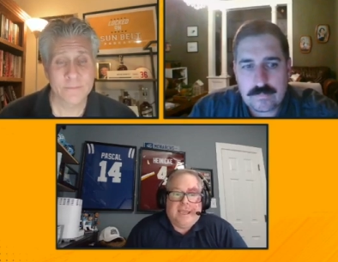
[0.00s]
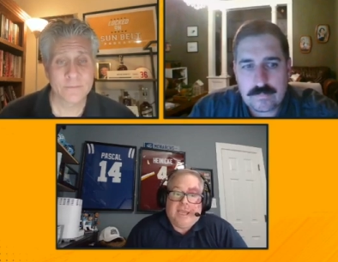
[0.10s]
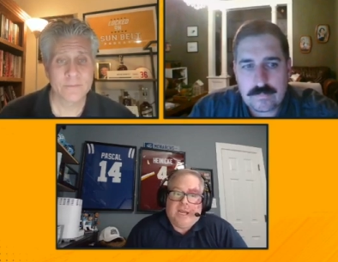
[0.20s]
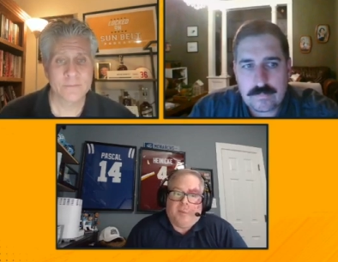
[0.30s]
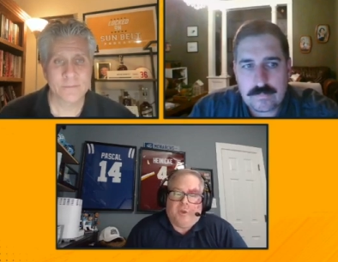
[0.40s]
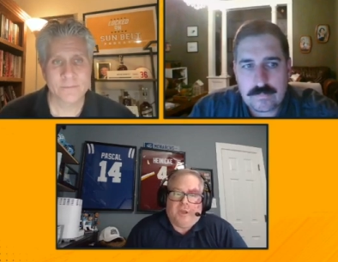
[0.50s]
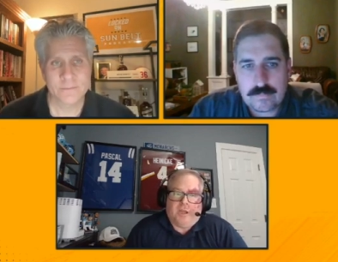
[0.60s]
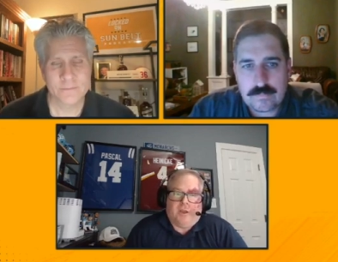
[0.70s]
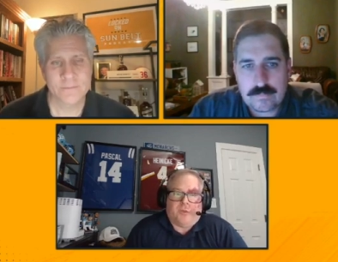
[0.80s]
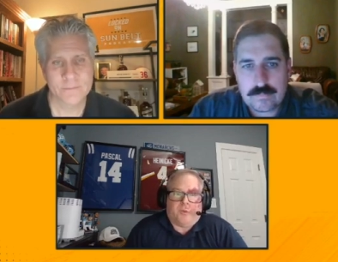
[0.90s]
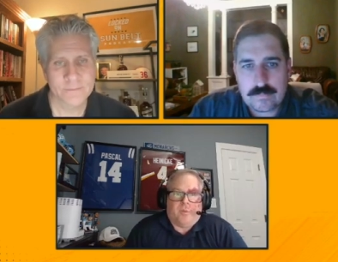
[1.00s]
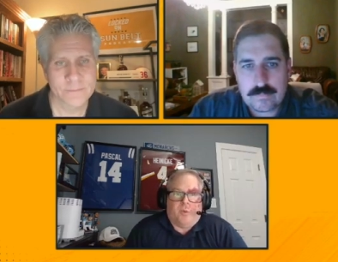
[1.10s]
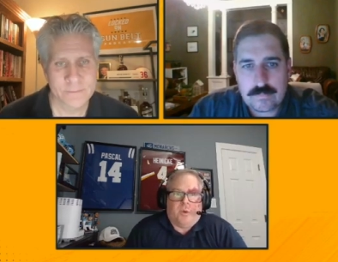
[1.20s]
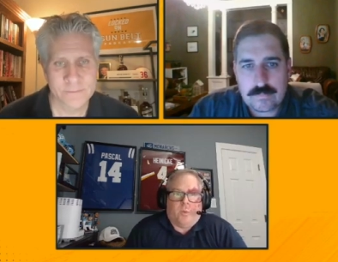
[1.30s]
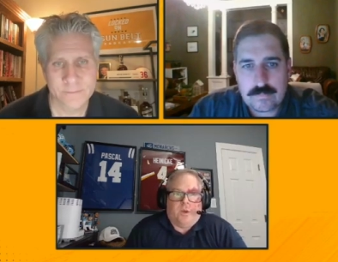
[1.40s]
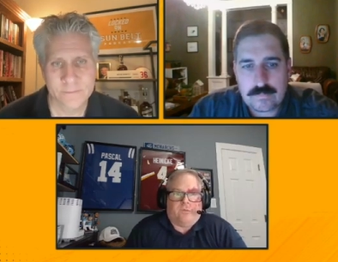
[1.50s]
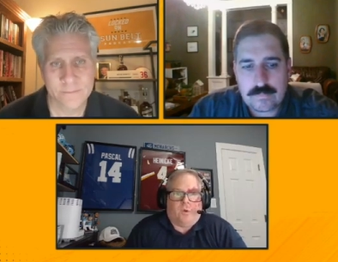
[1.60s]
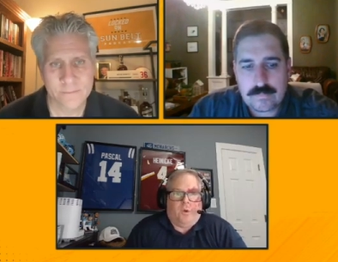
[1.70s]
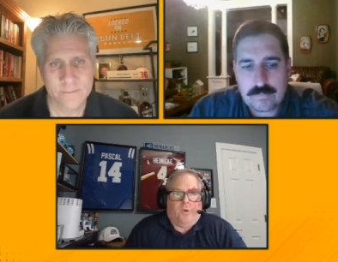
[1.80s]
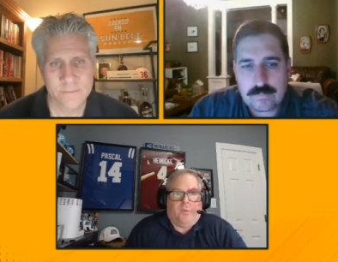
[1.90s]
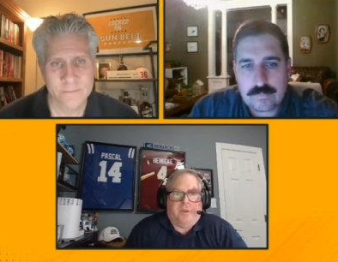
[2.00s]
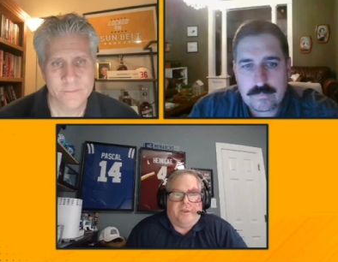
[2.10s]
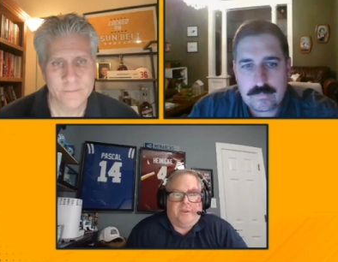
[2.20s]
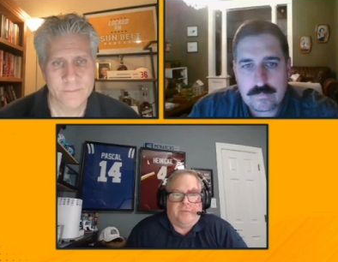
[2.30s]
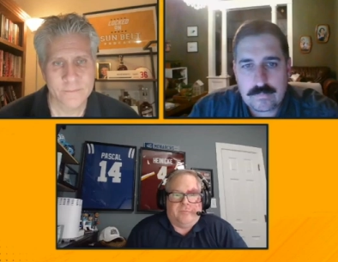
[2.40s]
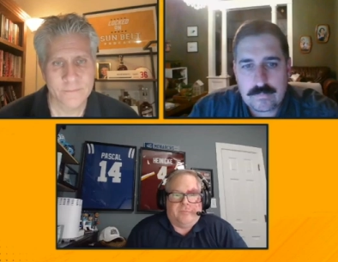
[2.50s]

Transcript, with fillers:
Speaker 1: And I'm looking at a three point win for Old Dominion.